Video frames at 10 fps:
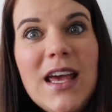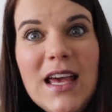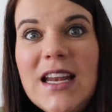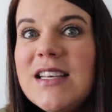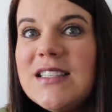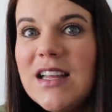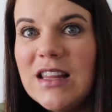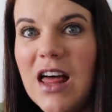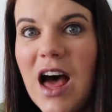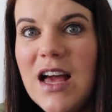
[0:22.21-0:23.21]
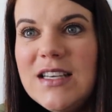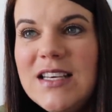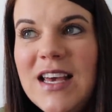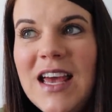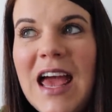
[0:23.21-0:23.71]
It is a
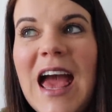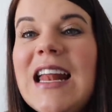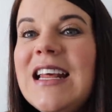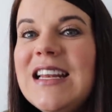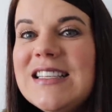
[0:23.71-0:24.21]
lot, and it